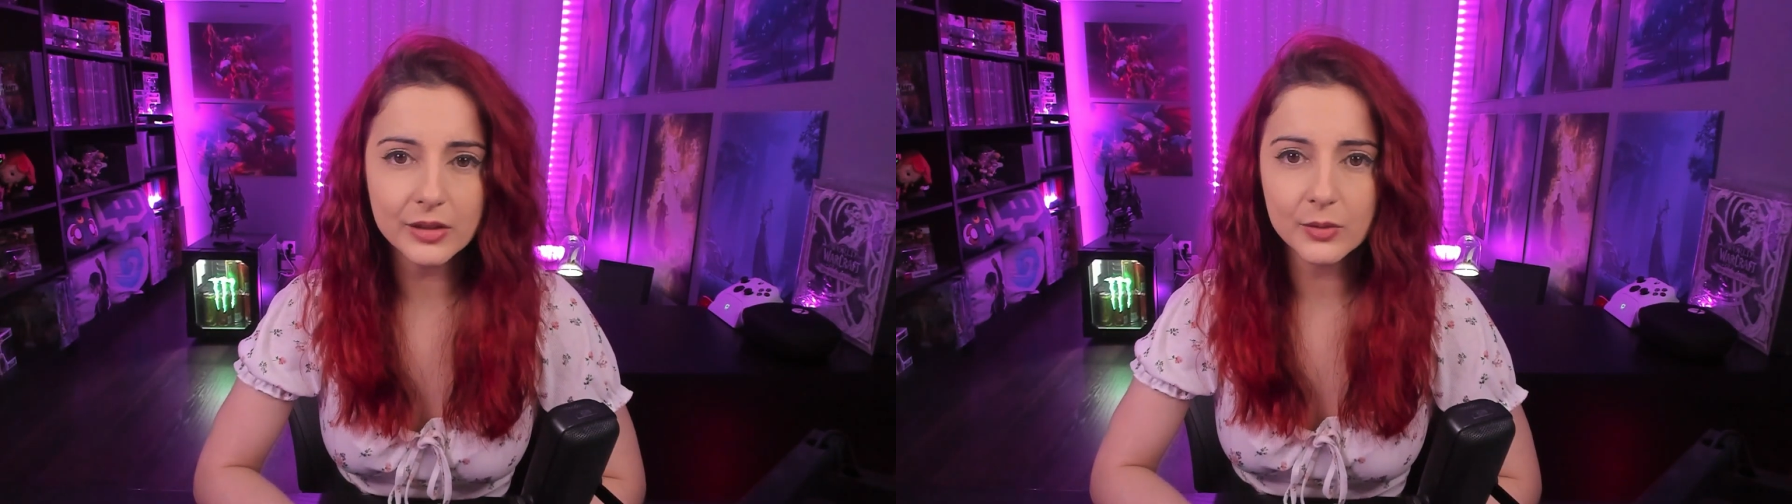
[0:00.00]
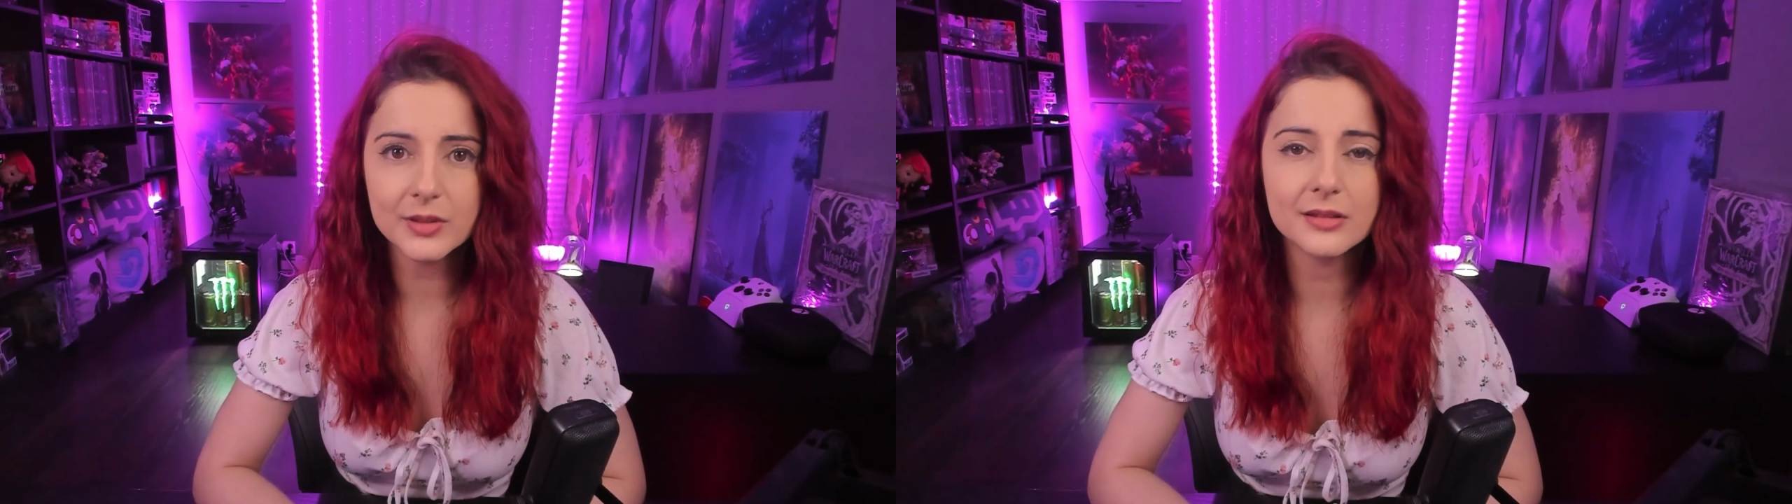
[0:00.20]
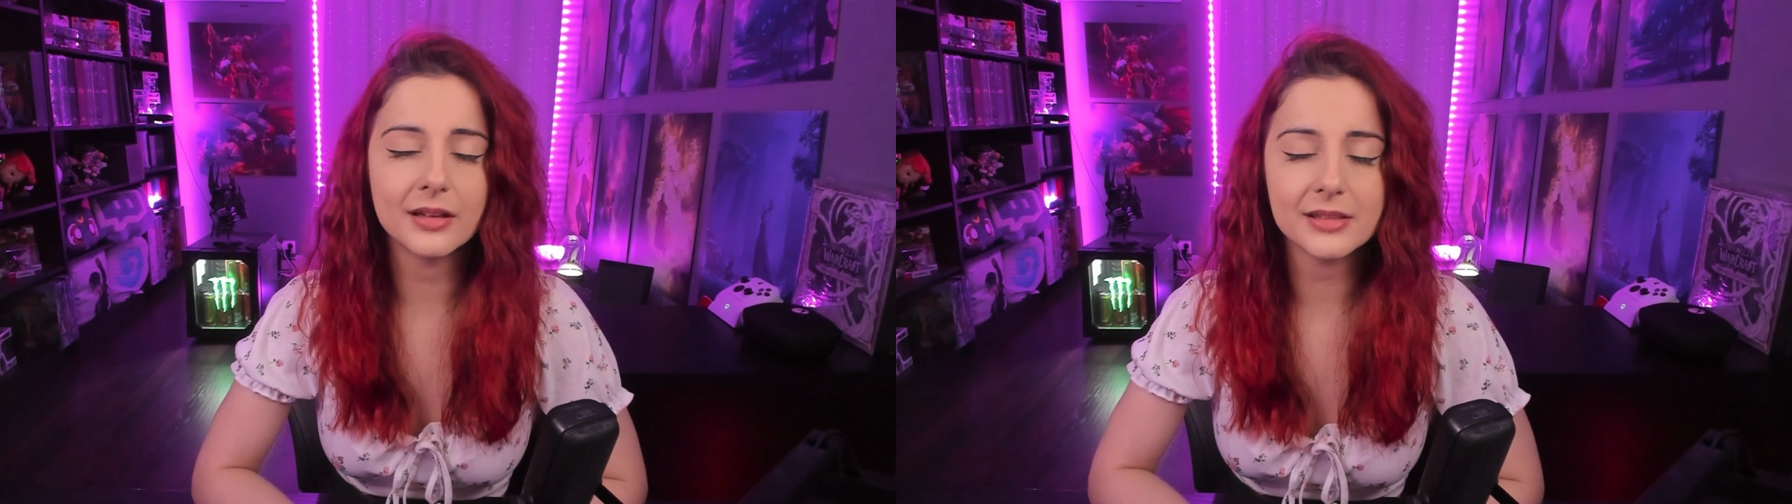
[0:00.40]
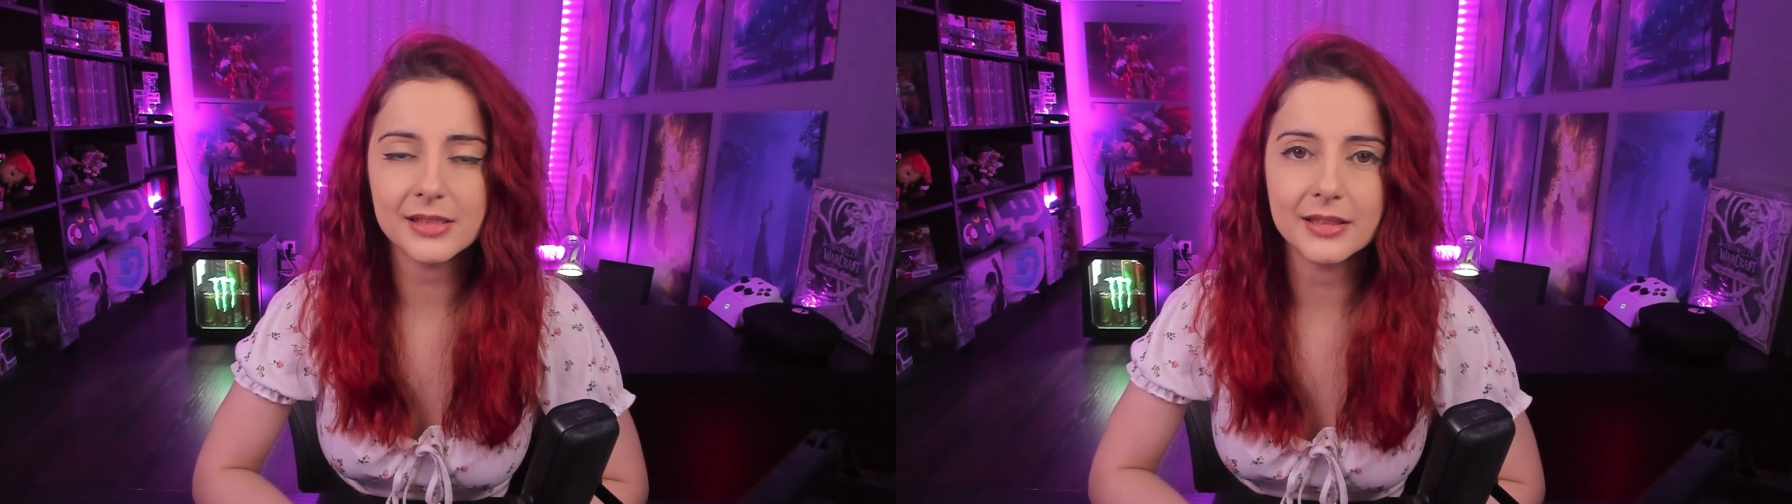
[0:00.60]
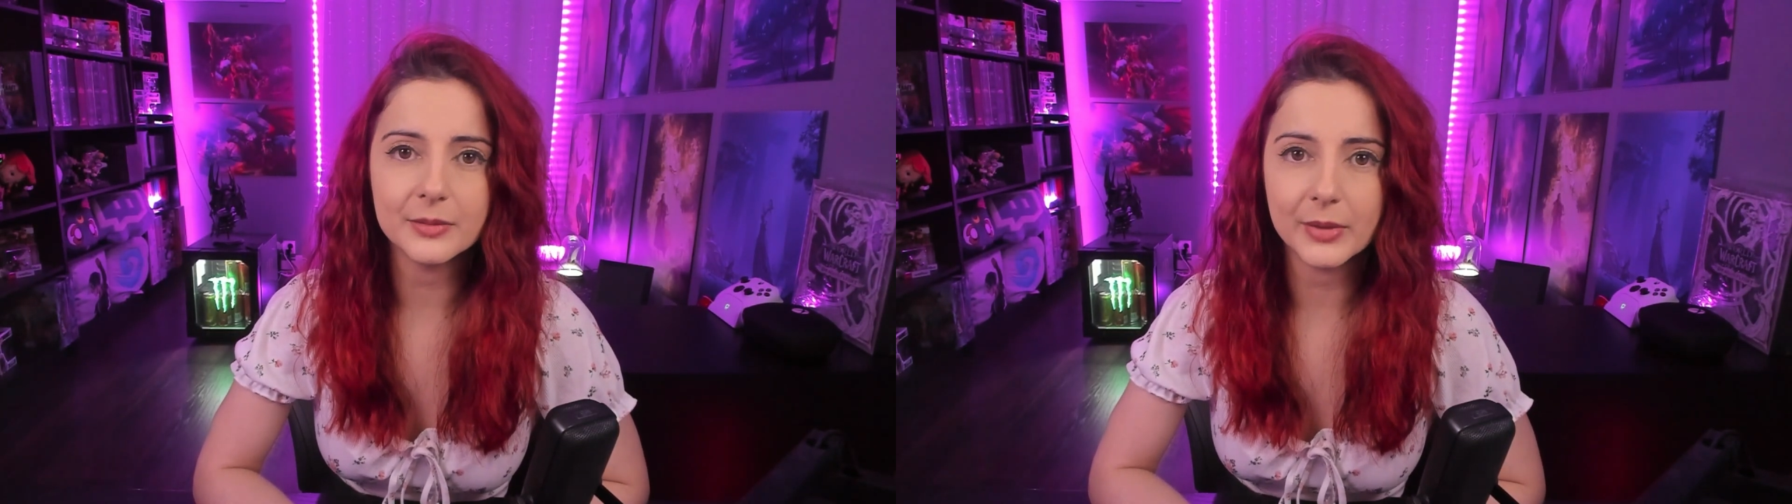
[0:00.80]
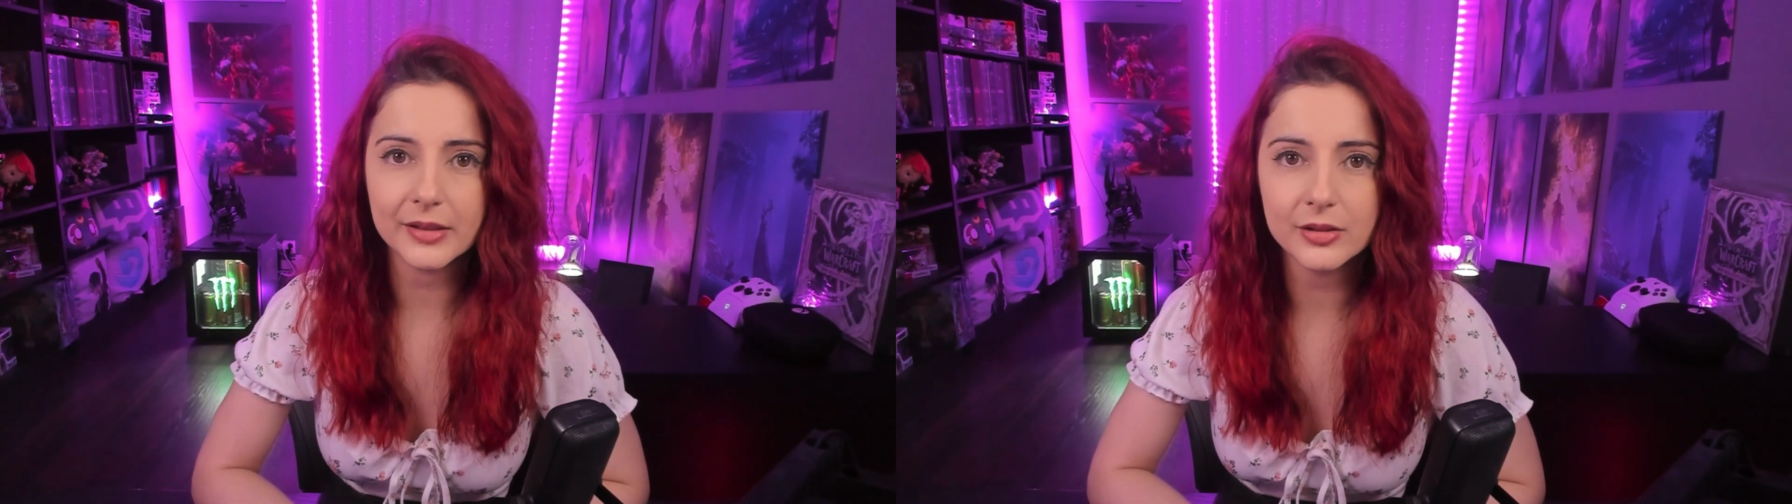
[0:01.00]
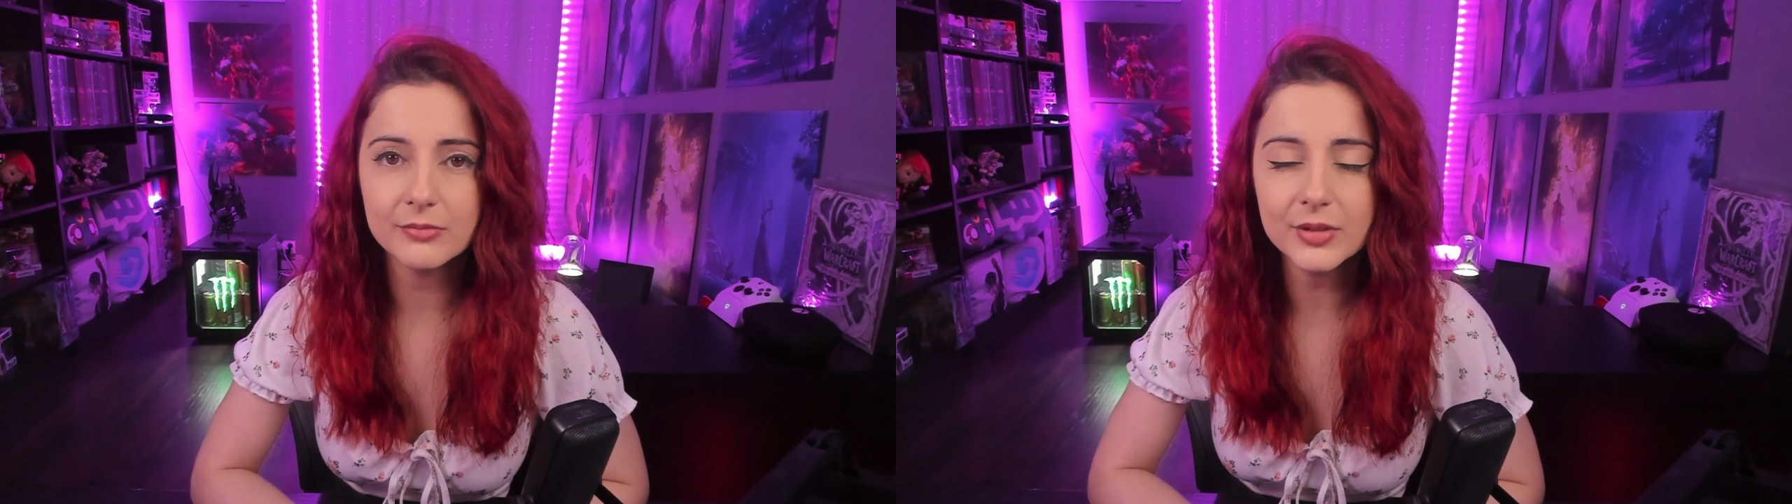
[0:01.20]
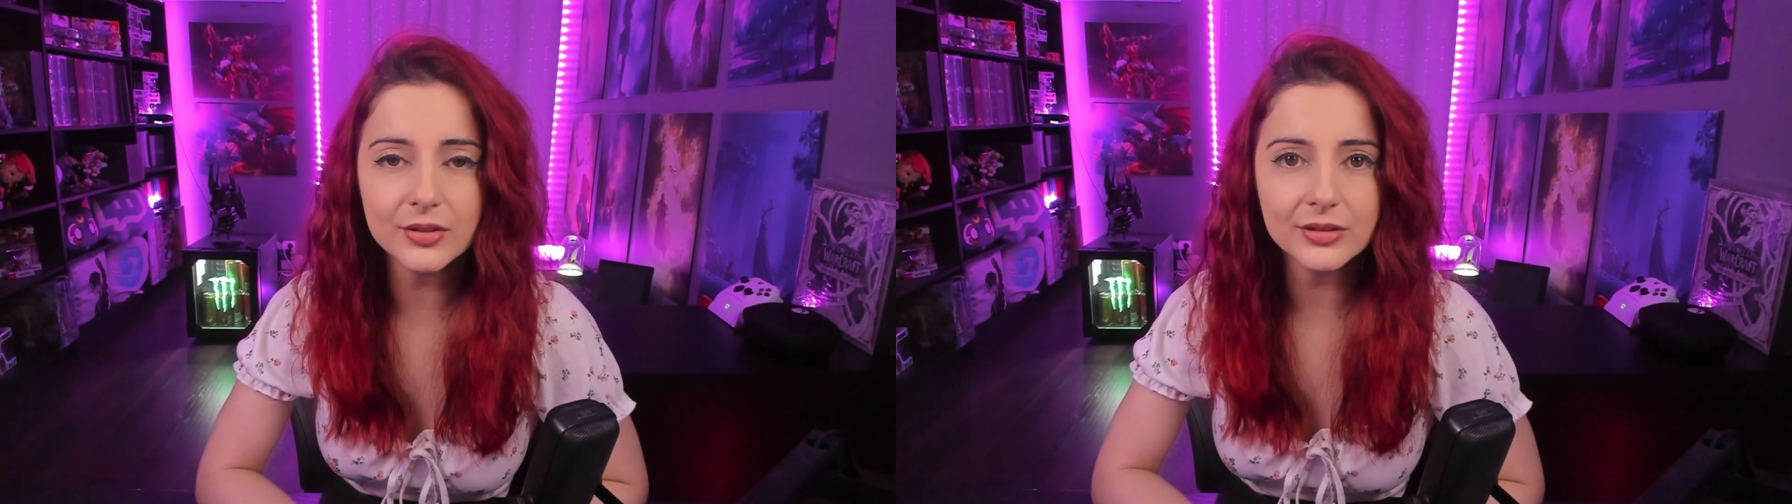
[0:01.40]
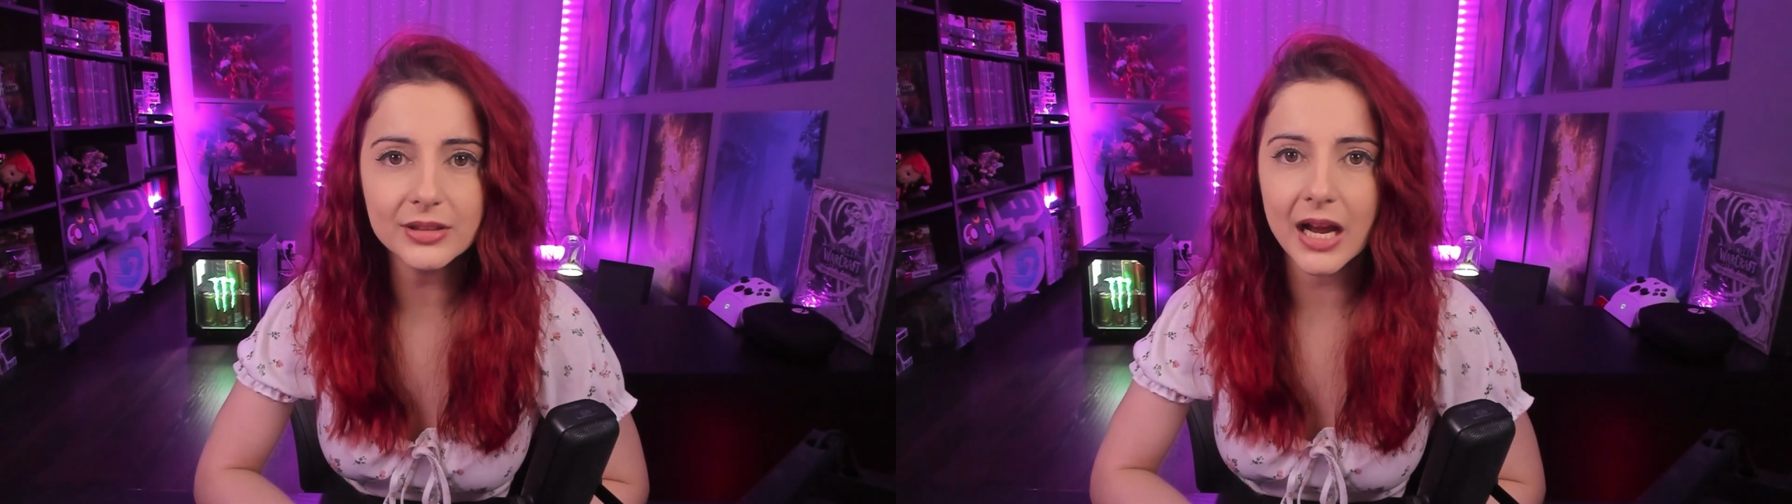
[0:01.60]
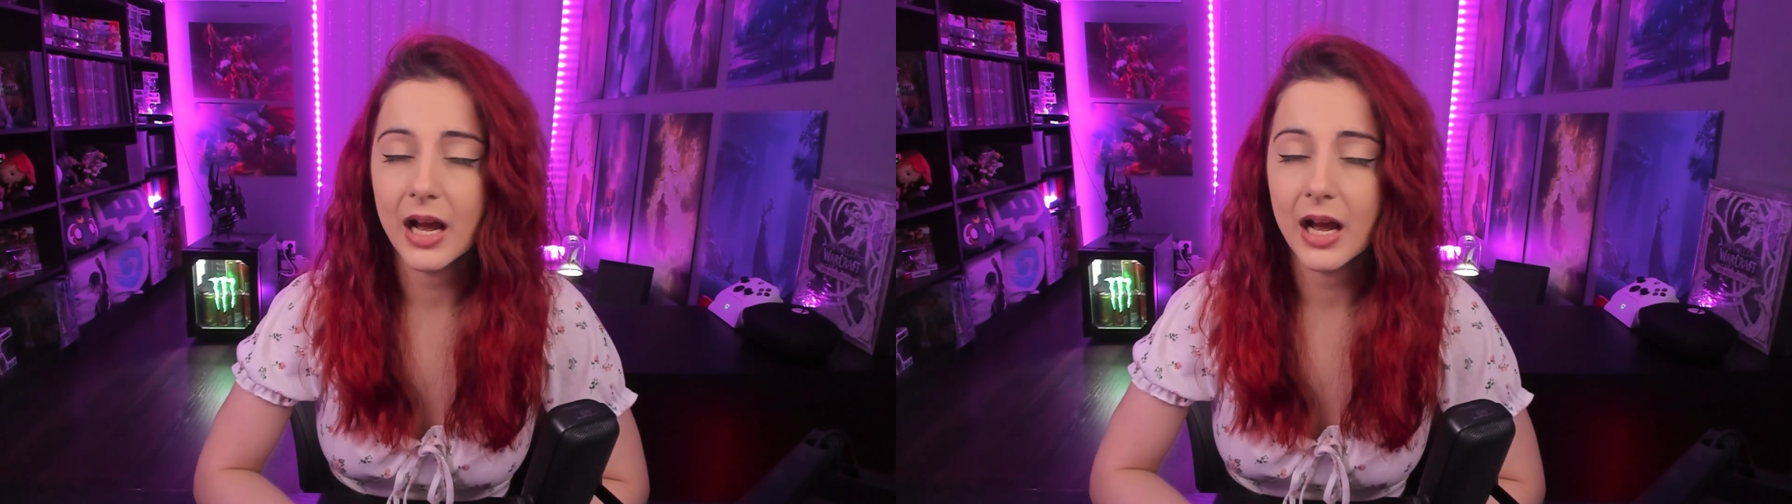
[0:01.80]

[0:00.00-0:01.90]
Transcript: I was not sitting by the computer,